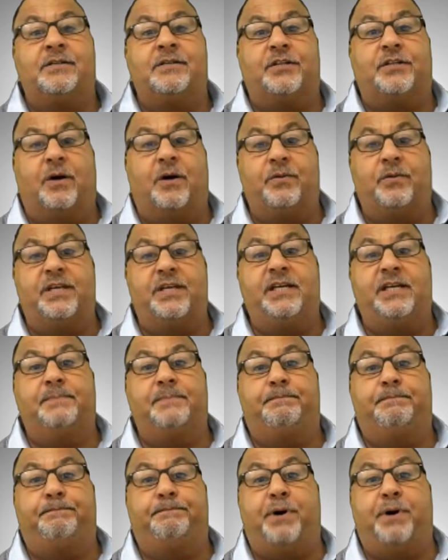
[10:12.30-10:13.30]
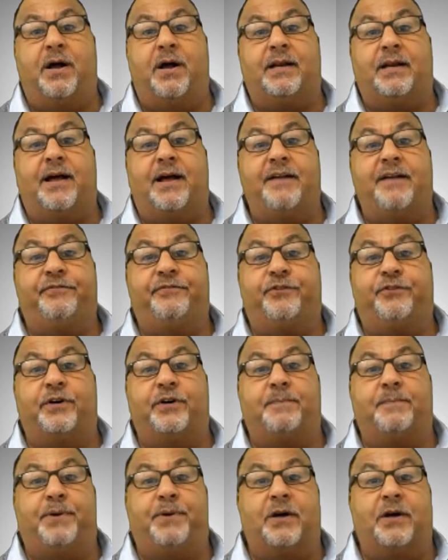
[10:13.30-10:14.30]
So the pot life for
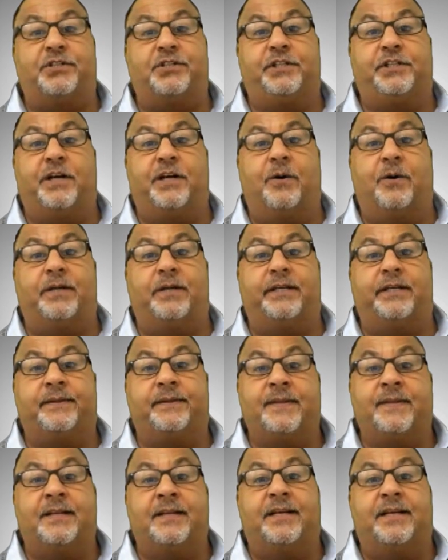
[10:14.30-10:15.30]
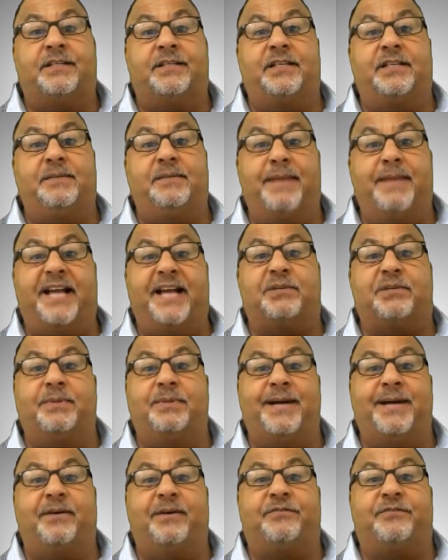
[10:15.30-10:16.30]
an epoxy coating is the
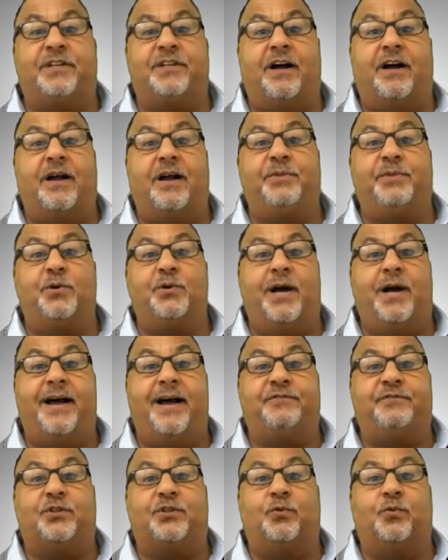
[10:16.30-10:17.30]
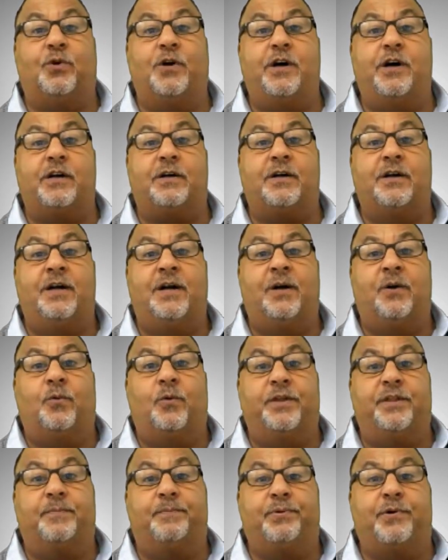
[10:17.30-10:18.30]
maximum amount of time you have to work
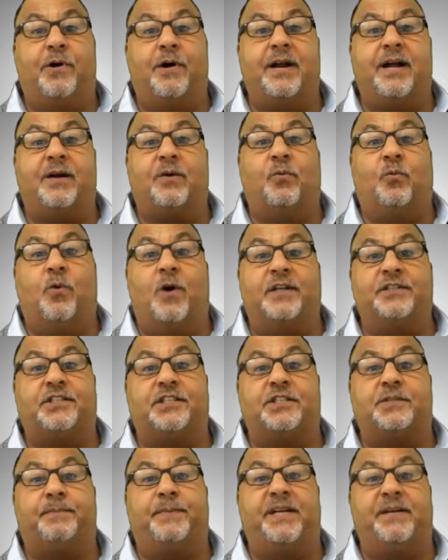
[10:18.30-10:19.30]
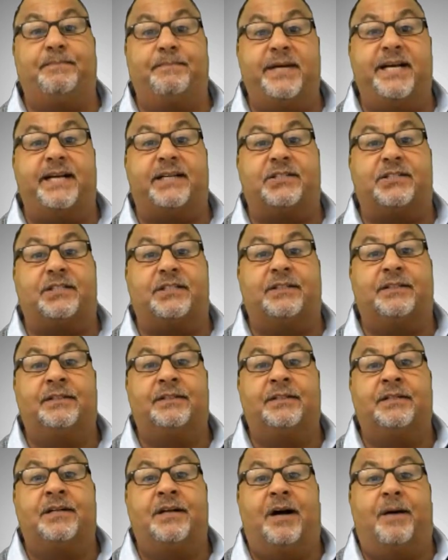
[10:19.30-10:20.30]
with the product once it's been mixed.
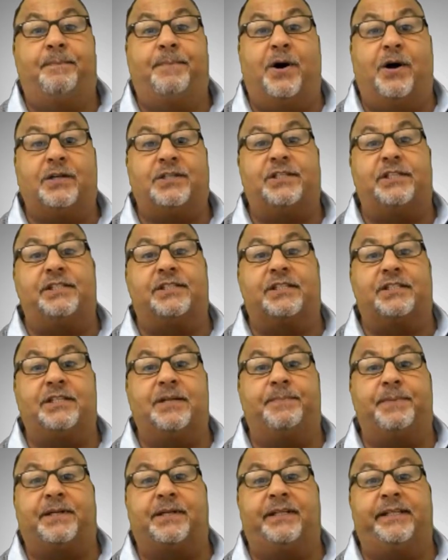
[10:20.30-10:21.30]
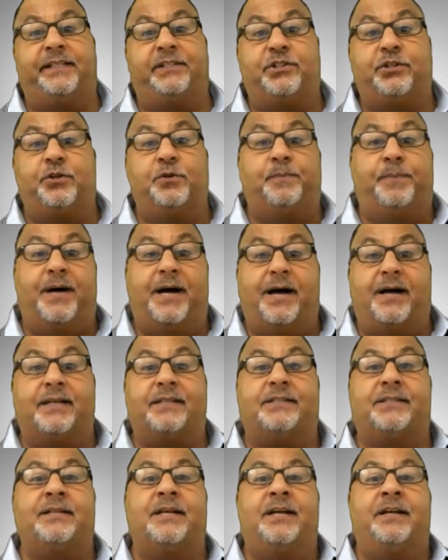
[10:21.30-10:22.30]
Epoxies are typically two-part.